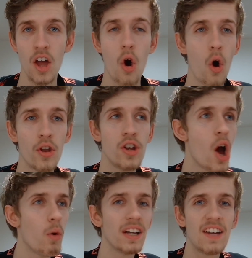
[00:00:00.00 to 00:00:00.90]
or that no
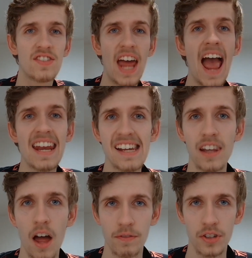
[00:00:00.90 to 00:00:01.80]
one gives any
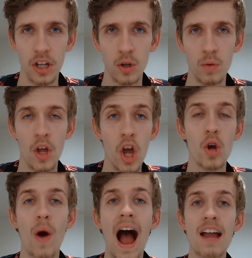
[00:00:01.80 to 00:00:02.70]
love to, who
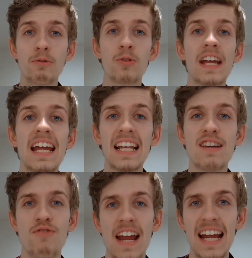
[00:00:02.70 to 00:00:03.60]
I really,
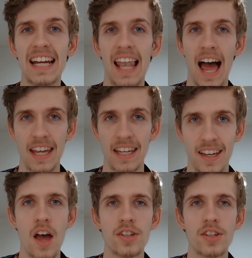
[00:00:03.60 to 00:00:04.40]
really like?